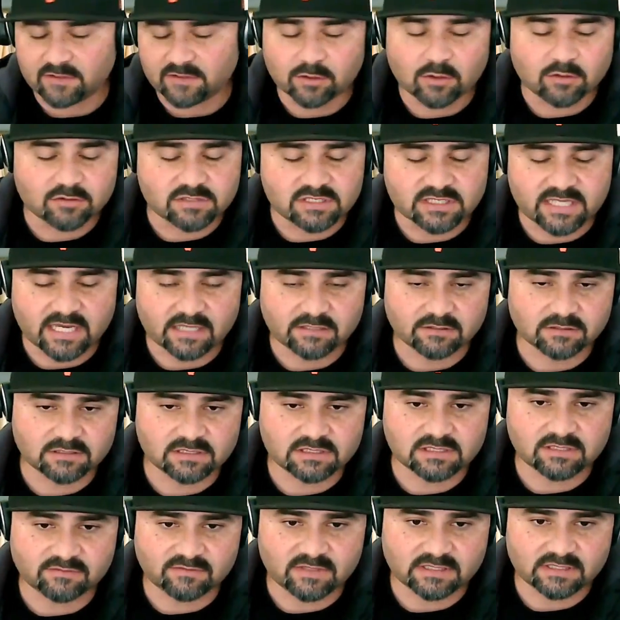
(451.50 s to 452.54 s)
their own schedules and
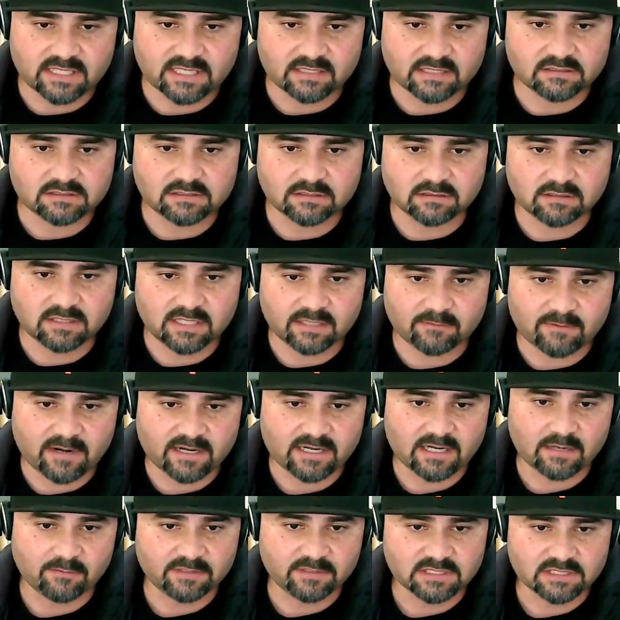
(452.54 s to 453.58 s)
stuff like that. So, like right
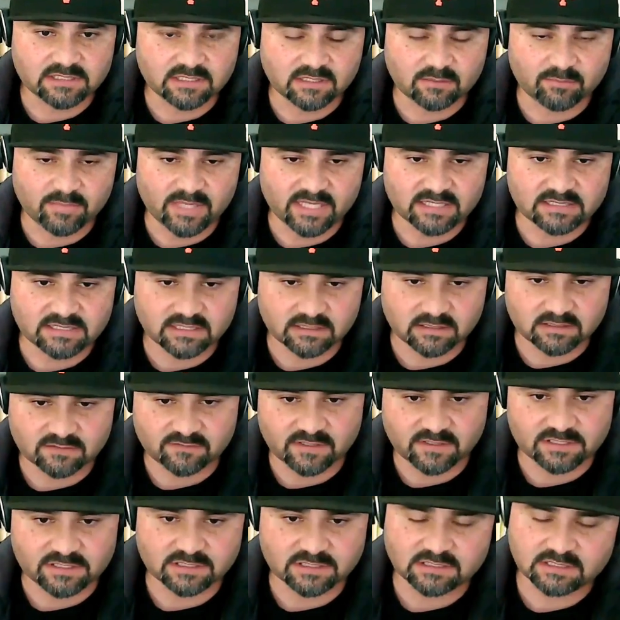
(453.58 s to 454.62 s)
now, we just did a basic. It's
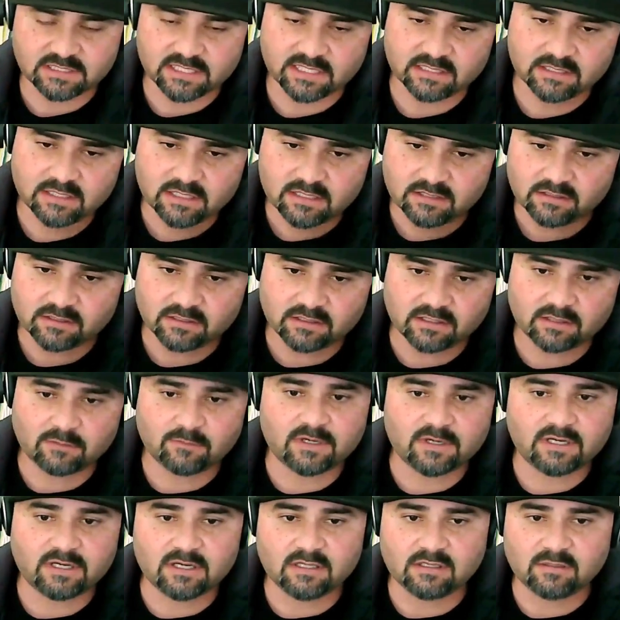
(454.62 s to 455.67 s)
finishing today. They're gonna
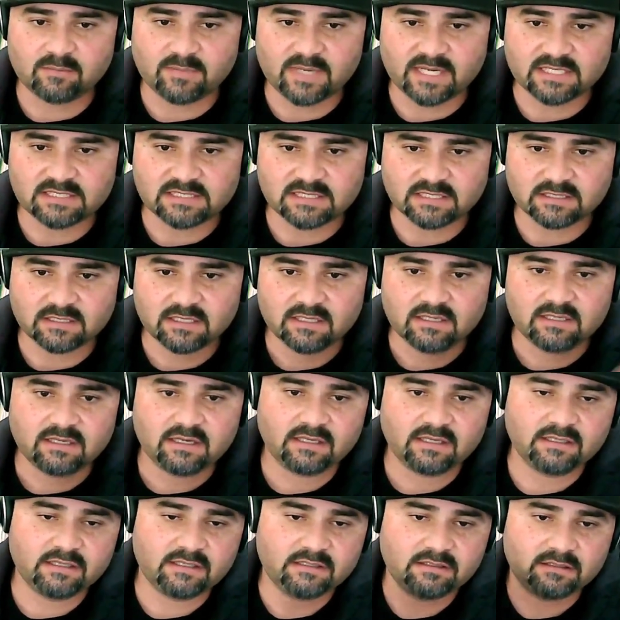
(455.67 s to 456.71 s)
run another basic,
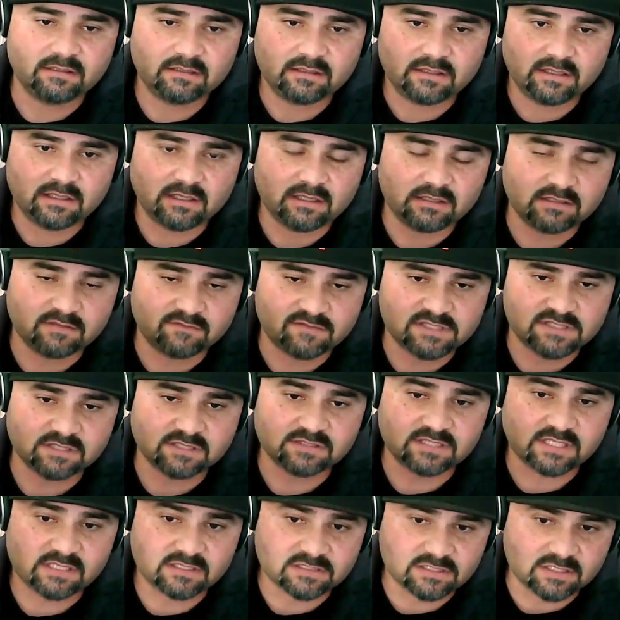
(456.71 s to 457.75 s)
and then the
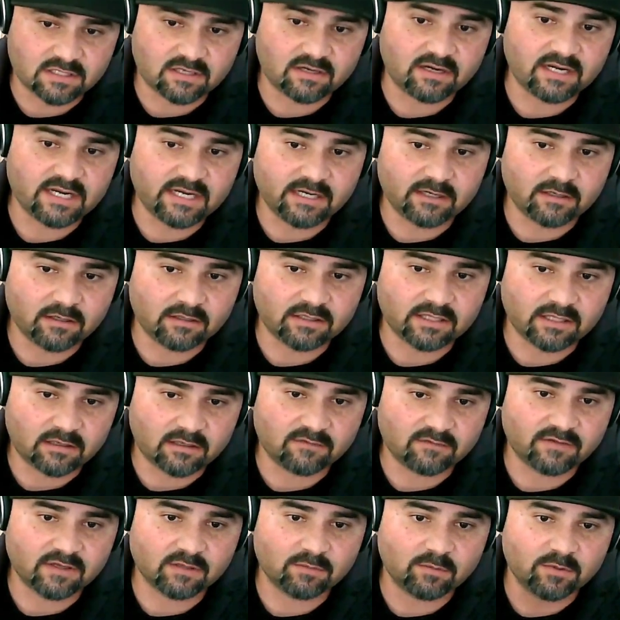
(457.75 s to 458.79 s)
facilitators that are here that are
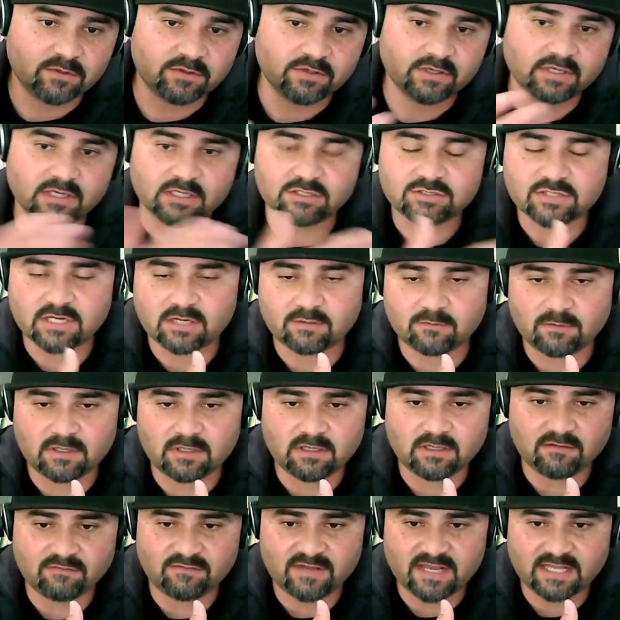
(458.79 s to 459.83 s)
available, they're gonna try to run
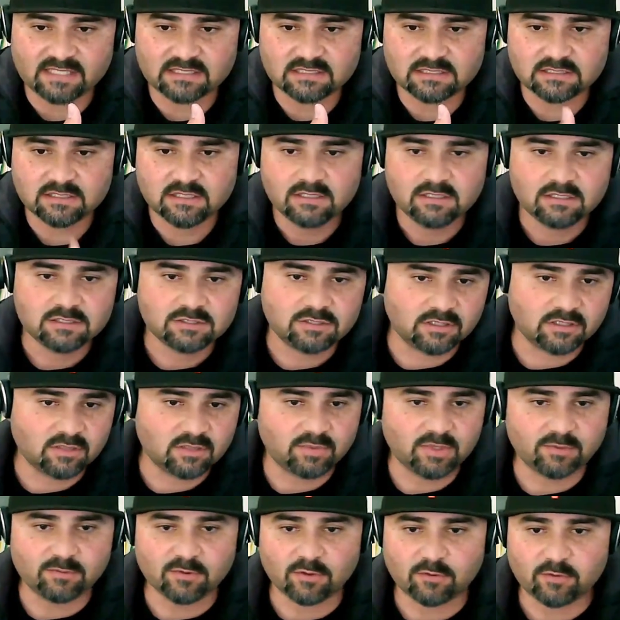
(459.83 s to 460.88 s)
an advance. So it could
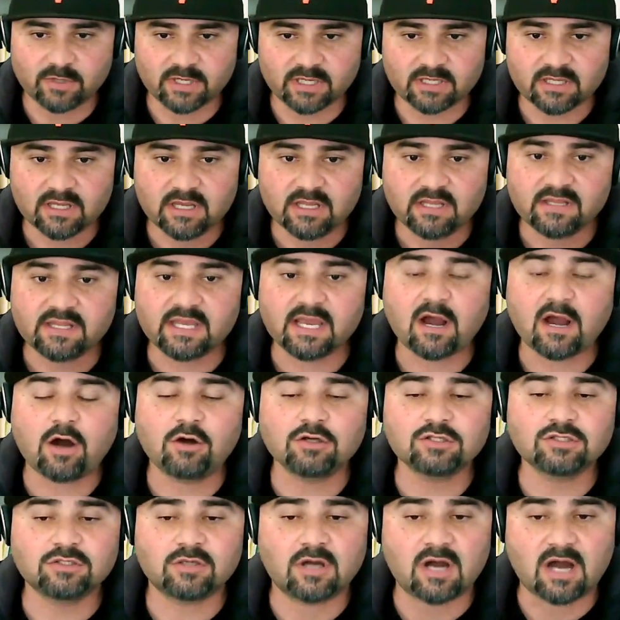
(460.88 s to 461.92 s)
be real quick. They
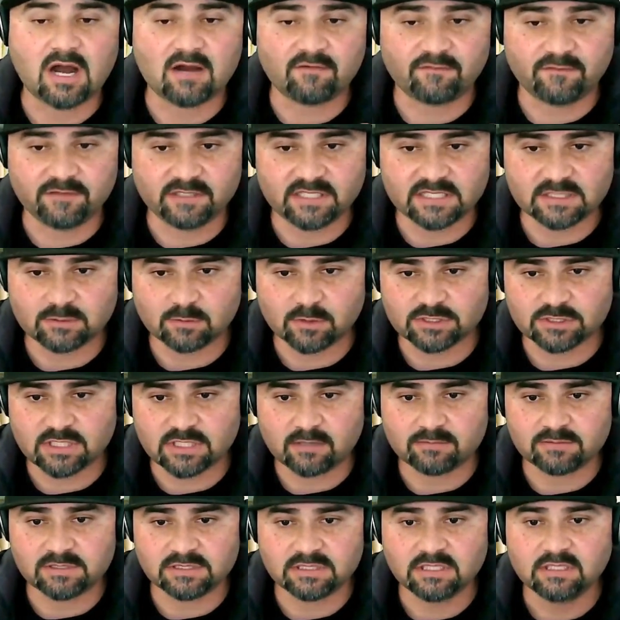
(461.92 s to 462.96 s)
also offer these
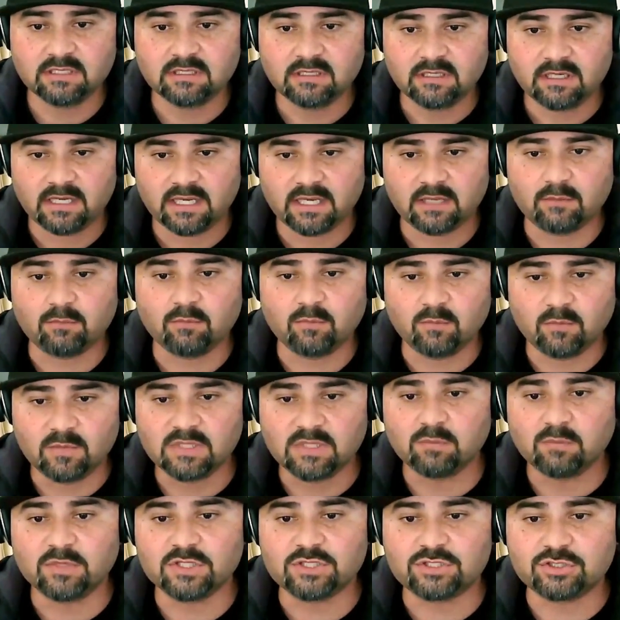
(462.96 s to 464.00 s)
workshops in
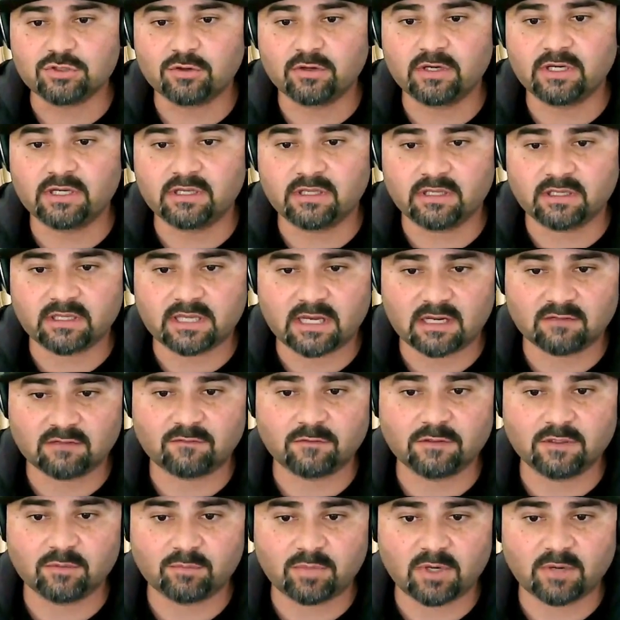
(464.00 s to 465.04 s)
the majority of the
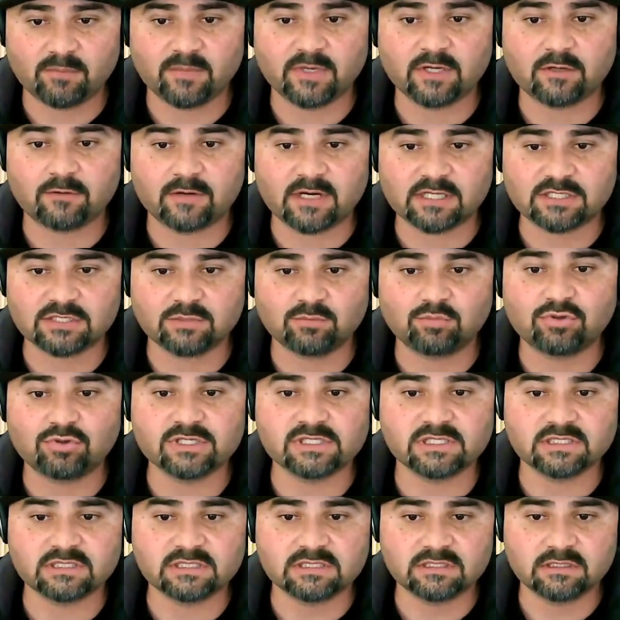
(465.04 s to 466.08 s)
California Department of Correction
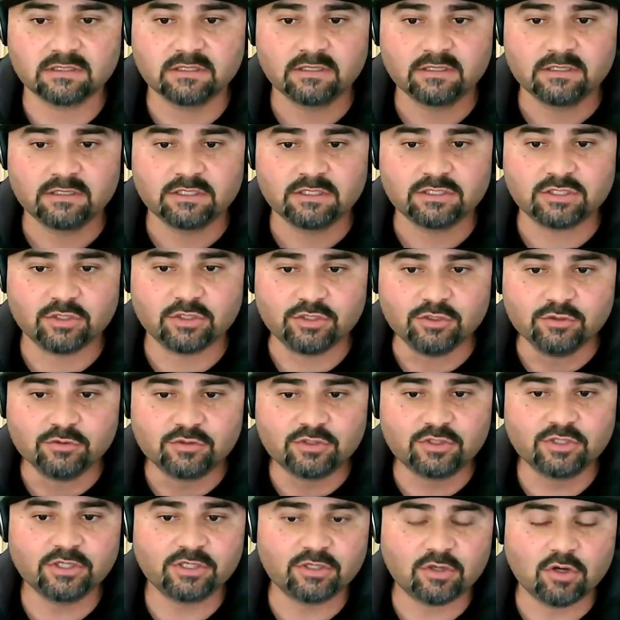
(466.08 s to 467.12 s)
prisons. So you
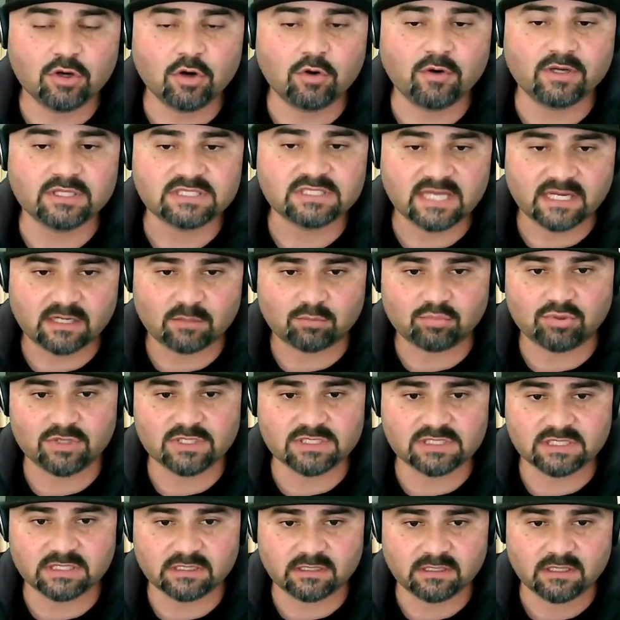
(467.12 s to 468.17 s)
could go inside a
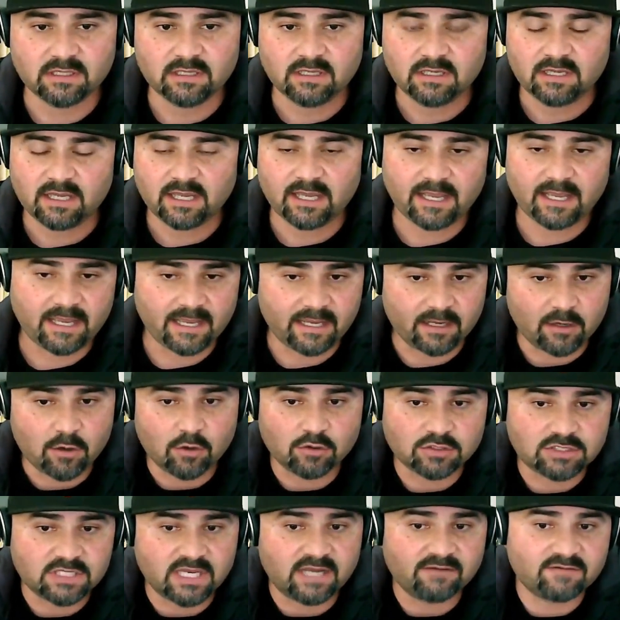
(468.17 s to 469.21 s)
prison and
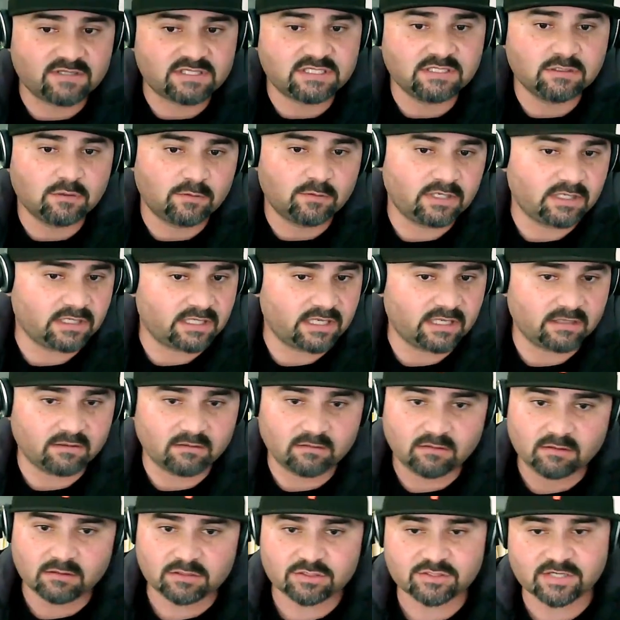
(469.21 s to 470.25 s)
go to every single one and get
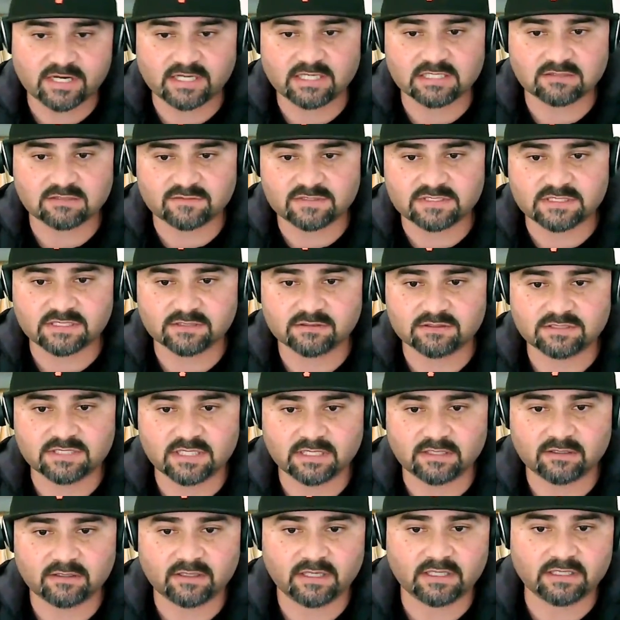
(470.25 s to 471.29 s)
trained as a
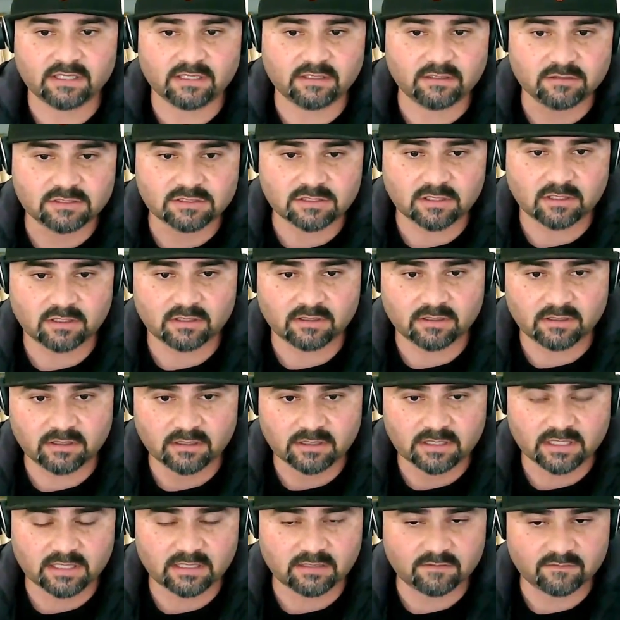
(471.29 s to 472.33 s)
facilitator, and then you start
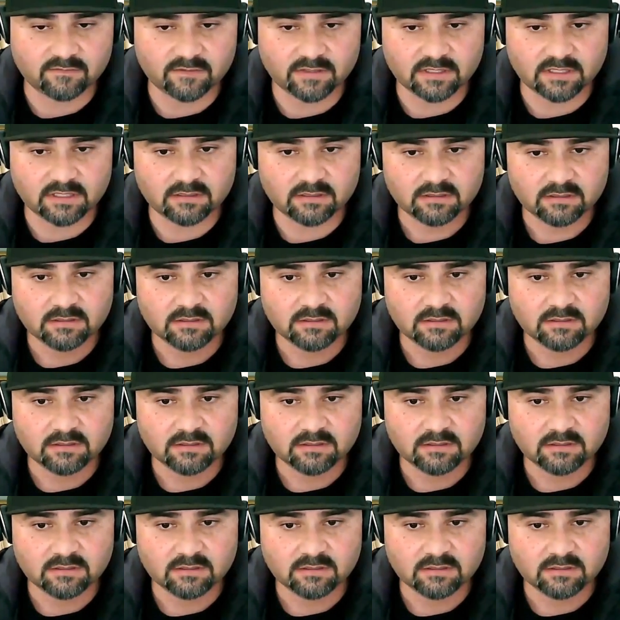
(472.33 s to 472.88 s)
kind of